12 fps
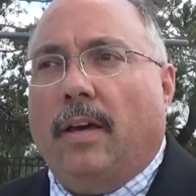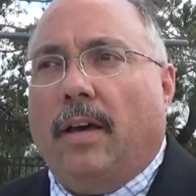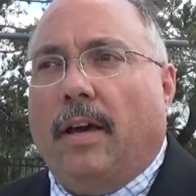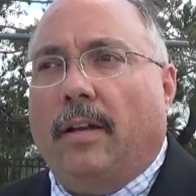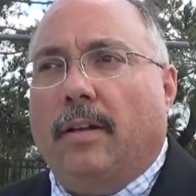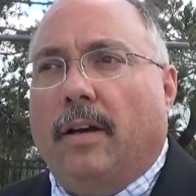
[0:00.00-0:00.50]

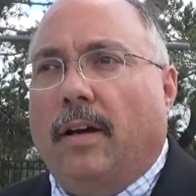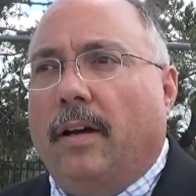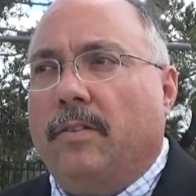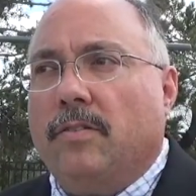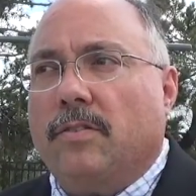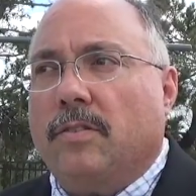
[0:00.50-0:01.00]
and
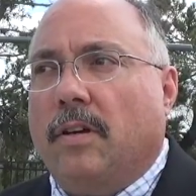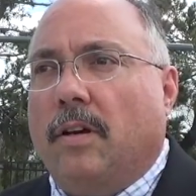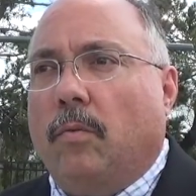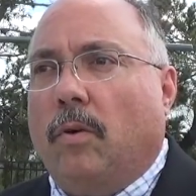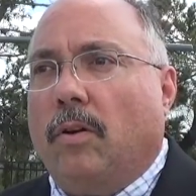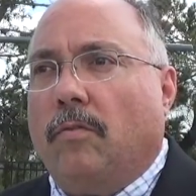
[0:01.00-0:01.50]
it's just
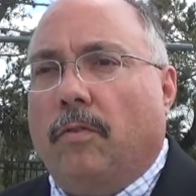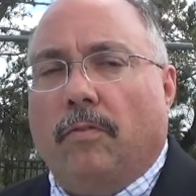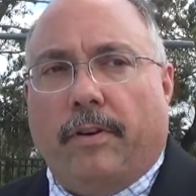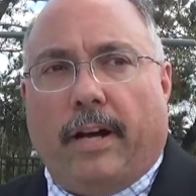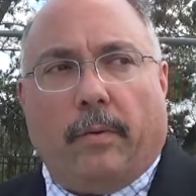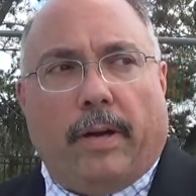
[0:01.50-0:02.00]
wonderful. In
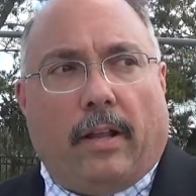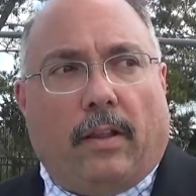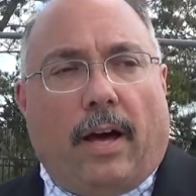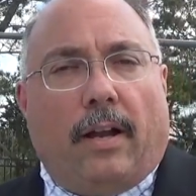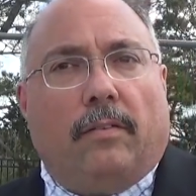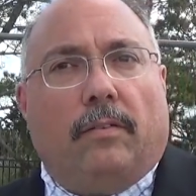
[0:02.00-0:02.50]
fact, we had a
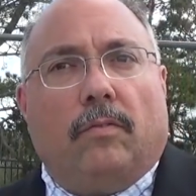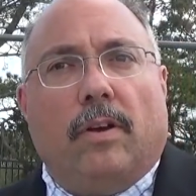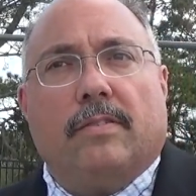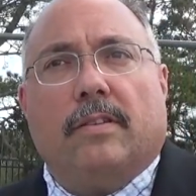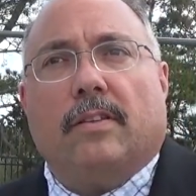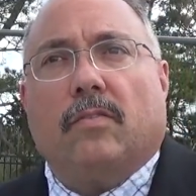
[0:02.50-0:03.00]
lot of residents